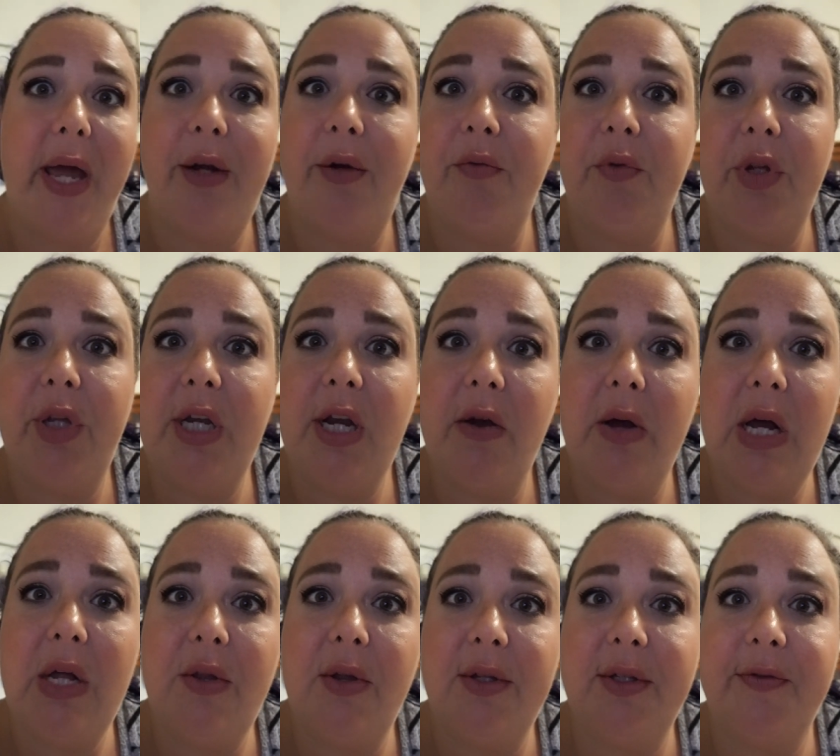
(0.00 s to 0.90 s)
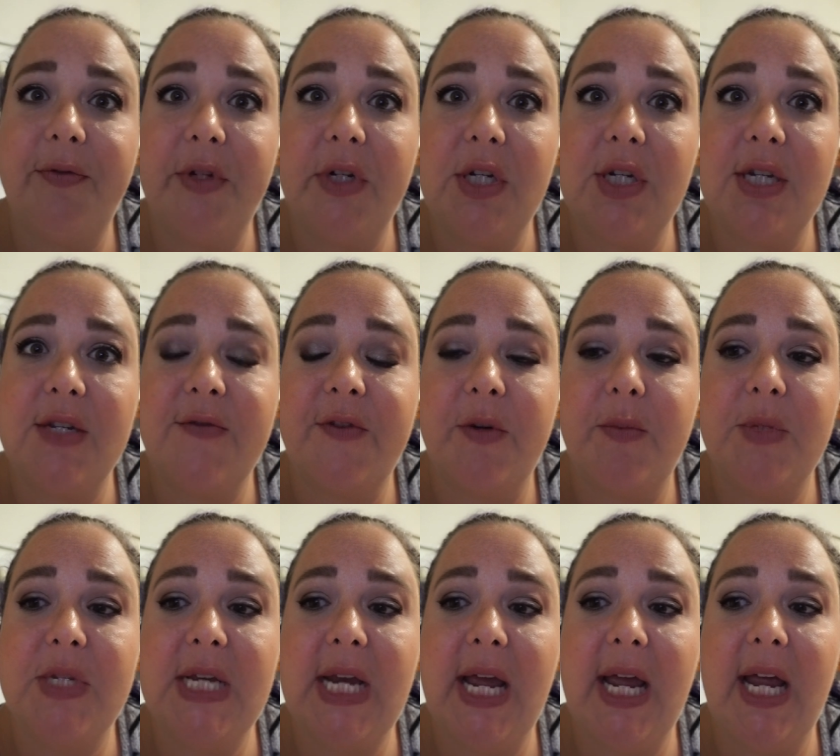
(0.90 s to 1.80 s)
I don't really know how long the footage is
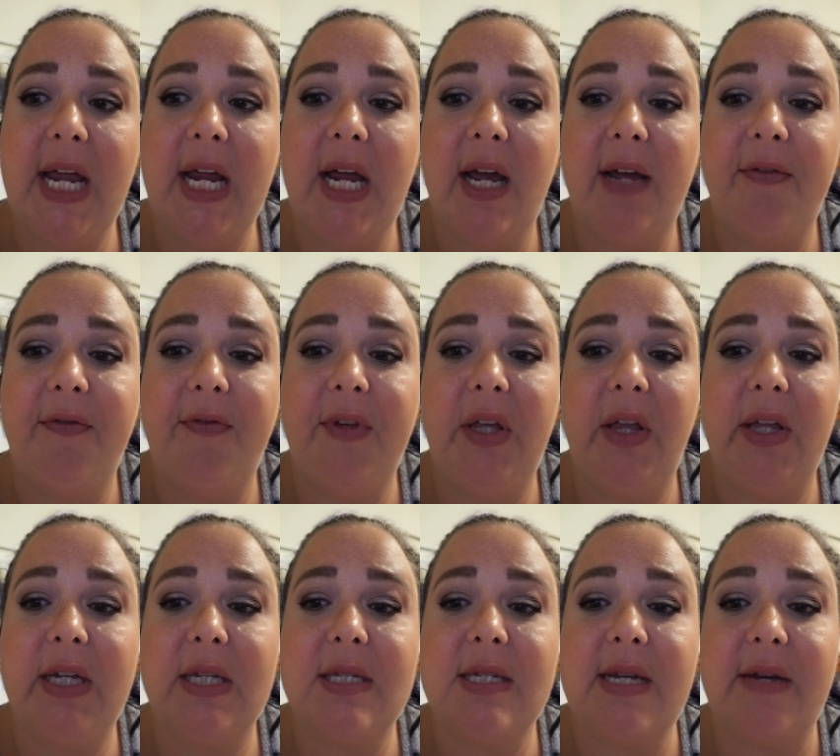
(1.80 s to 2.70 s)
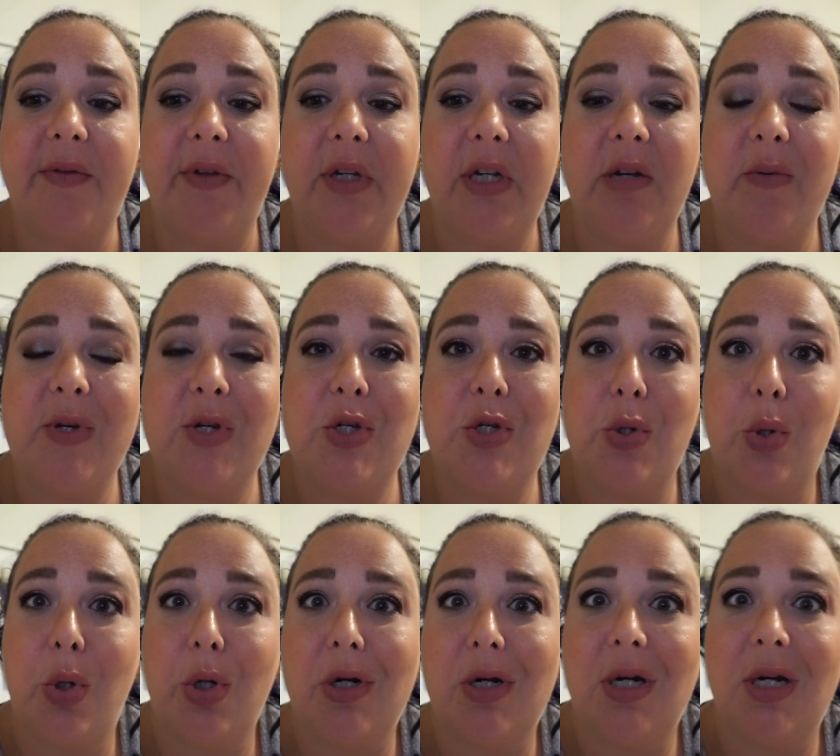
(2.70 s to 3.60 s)
from today. I feel like it's definitely going to be
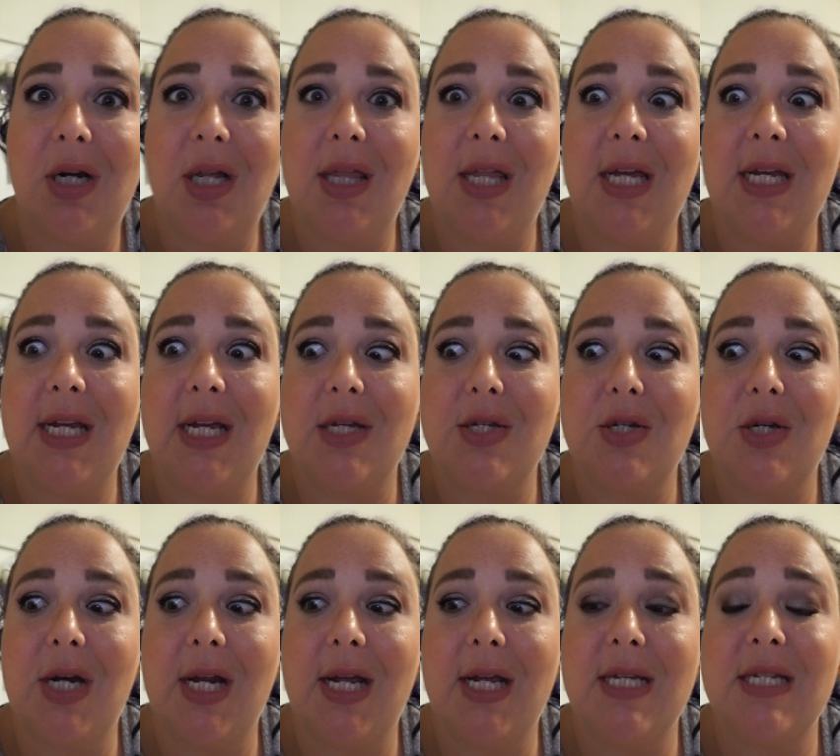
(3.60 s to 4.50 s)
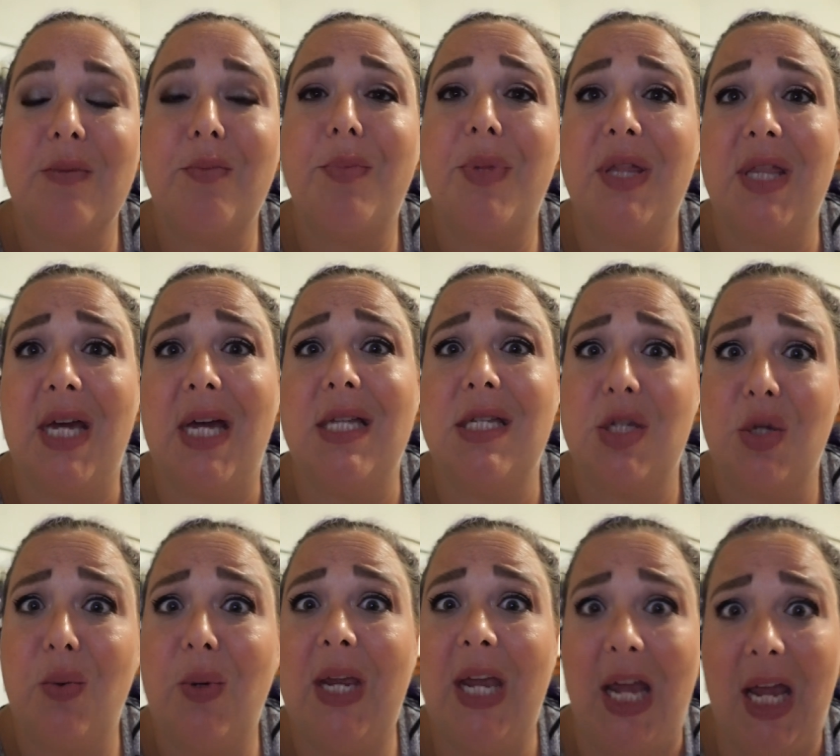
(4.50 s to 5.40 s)
shorter than yesterday's, but that's
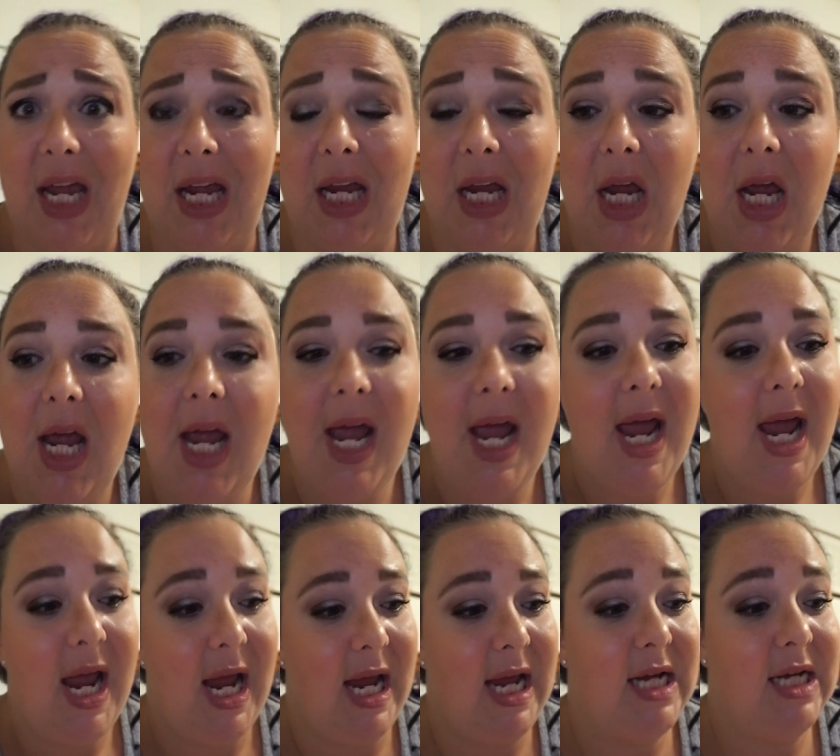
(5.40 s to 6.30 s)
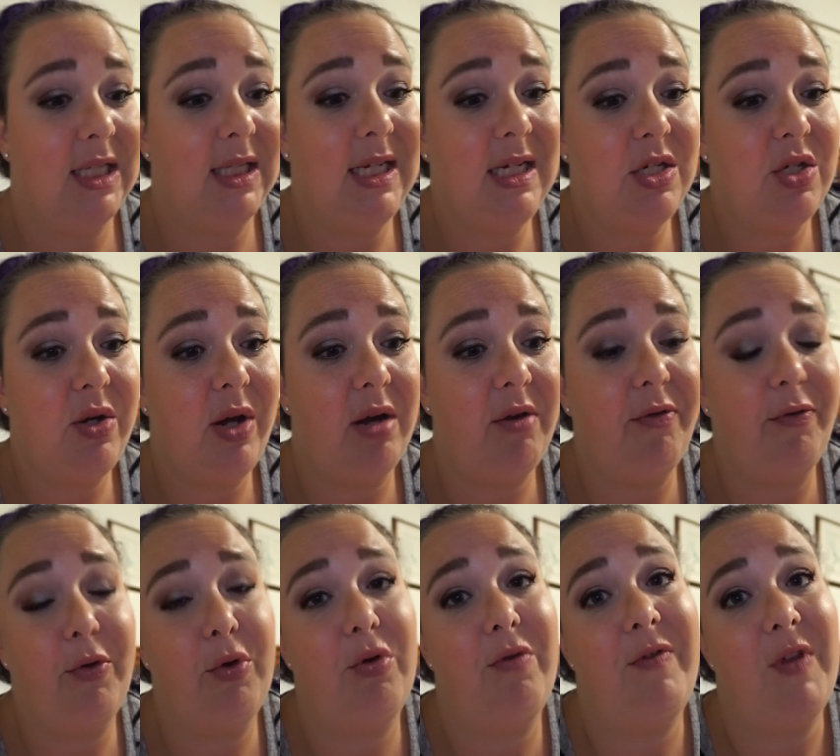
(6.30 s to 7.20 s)
okay. And at least you got a
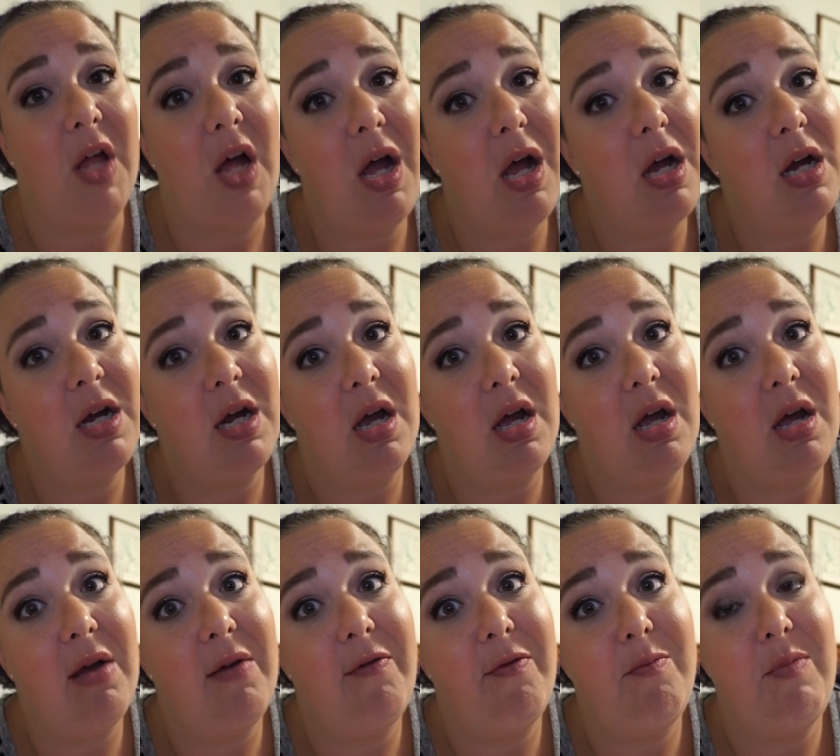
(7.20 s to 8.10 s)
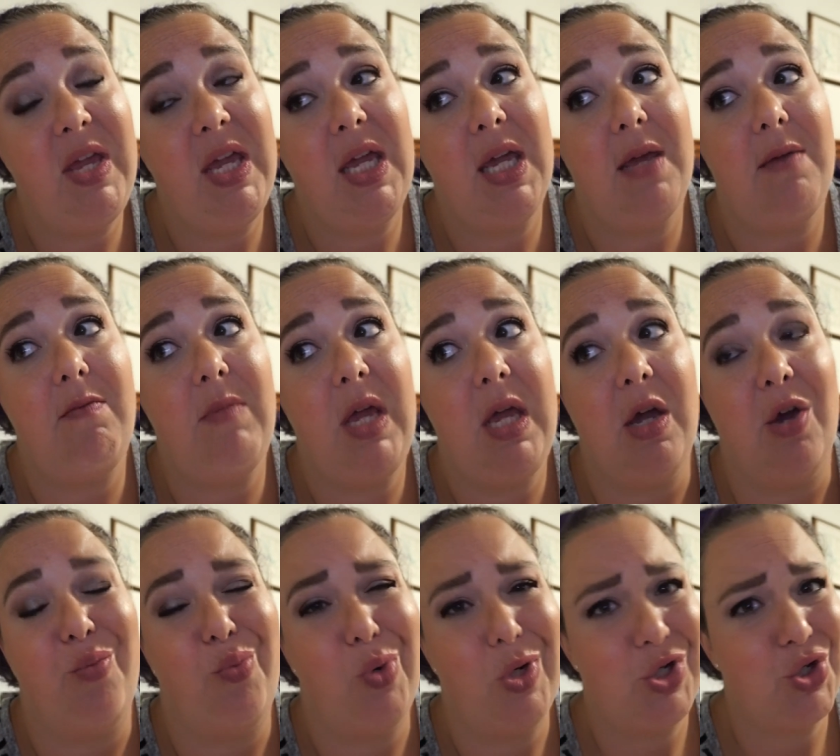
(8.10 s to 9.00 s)
full vlog of me in
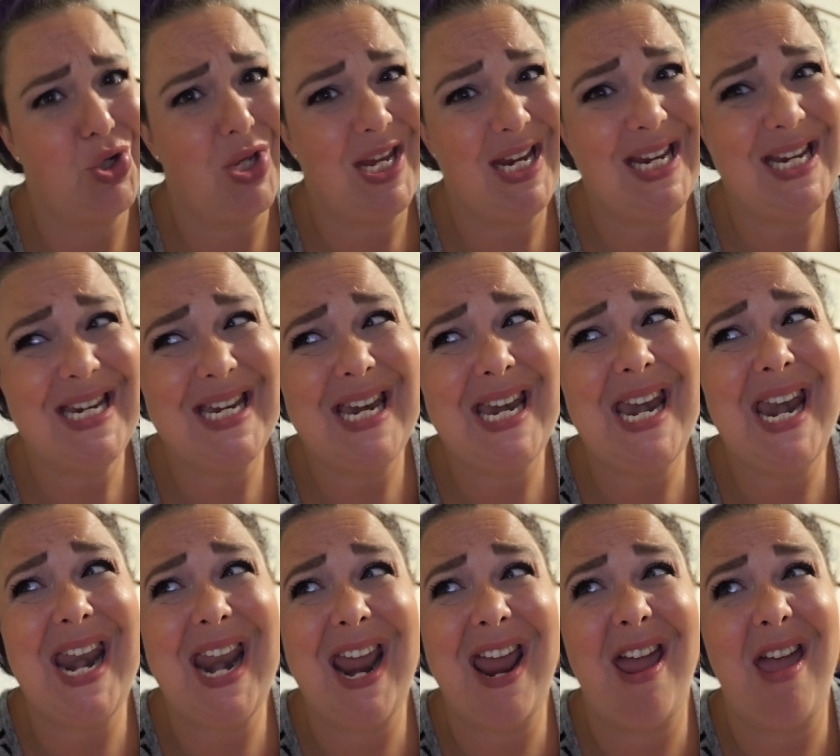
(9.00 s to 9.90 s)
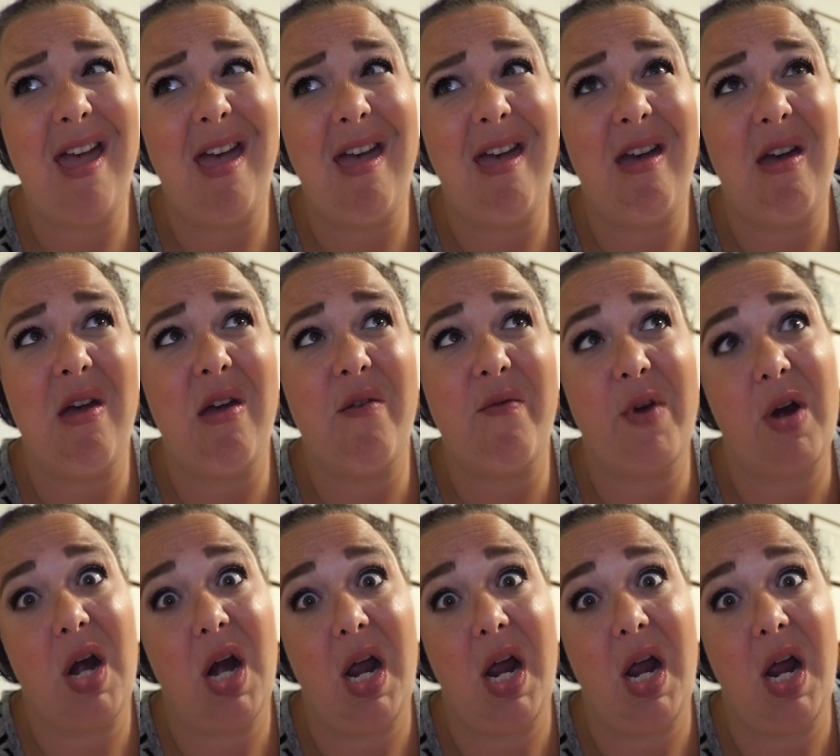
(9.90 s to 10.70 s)
makeup, which, like, never